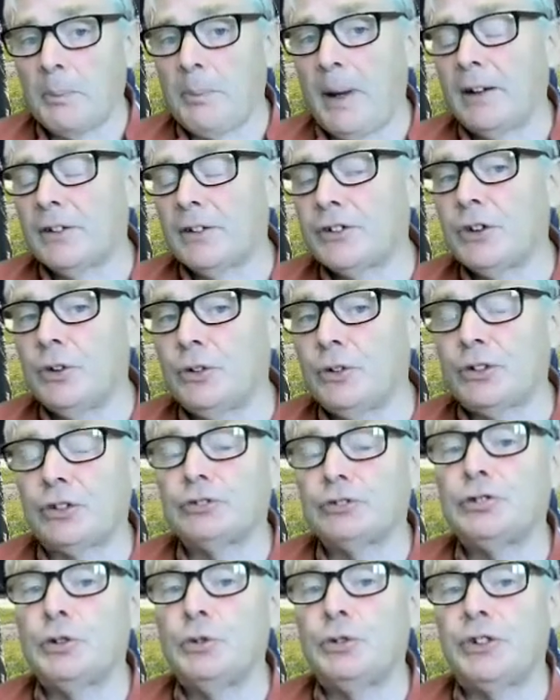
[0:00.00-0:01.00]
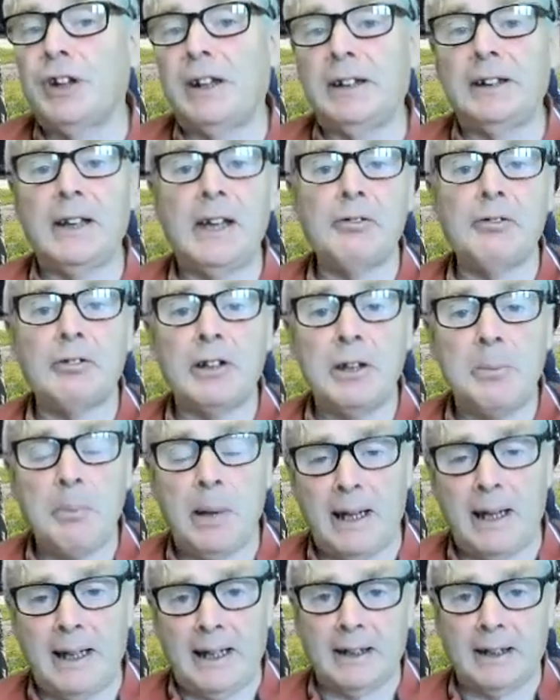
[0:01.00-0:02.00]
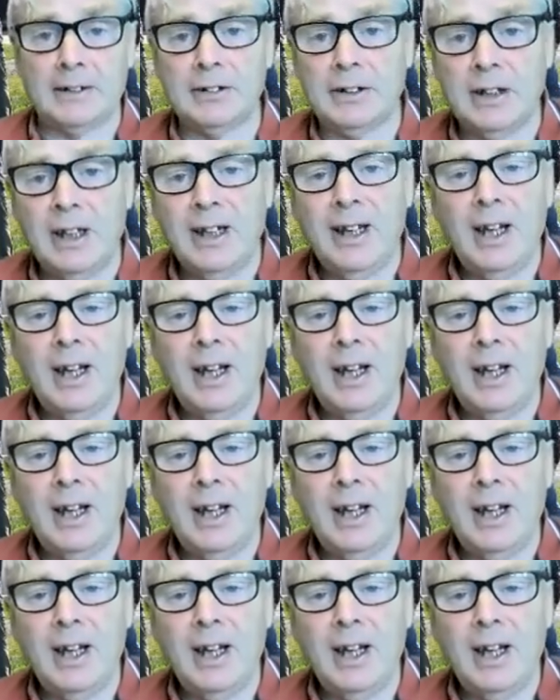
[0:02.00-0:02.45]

The parachutes are routinely repacked,